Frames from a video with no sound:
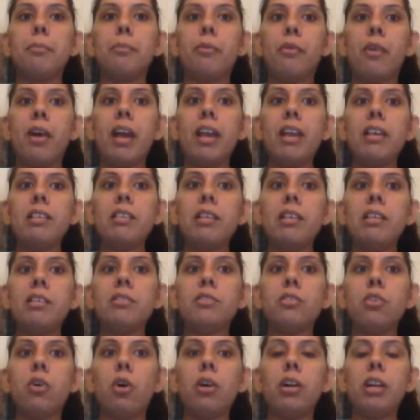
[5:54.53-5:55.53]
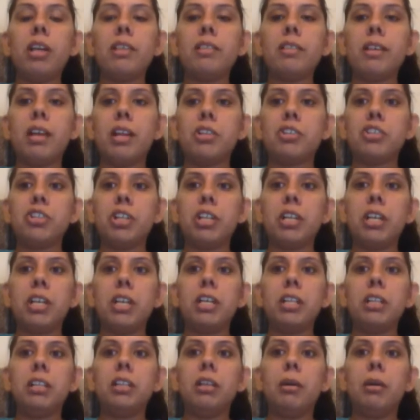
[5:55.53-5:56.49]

Price is not essentially